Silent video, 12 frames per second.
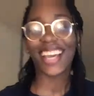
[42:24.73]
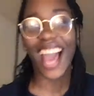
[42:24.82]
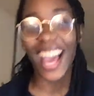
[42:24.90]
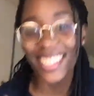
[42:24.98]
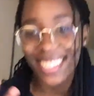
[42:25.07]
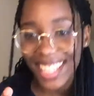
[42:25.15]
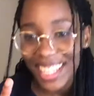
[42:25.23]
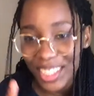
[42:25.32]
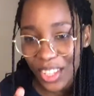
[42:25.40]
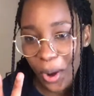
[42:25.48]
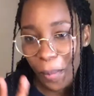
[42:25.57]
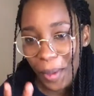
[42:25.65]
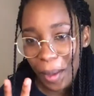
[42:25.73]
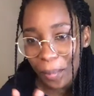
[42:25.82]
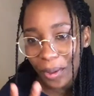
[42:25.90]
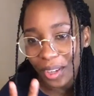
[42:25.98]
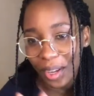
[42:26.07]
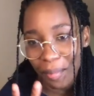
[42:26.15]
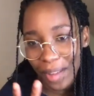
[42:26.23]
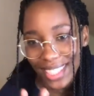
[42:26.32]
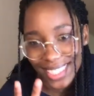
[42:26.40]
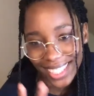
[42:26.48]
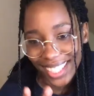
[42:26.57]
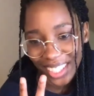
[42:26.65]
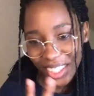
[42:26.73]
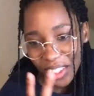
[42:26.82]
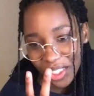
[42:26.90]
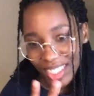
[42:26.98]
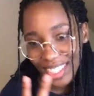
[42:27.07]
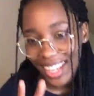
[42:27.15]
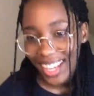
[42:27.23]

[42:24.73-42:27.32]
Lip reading: I see two people commenting Kahoot.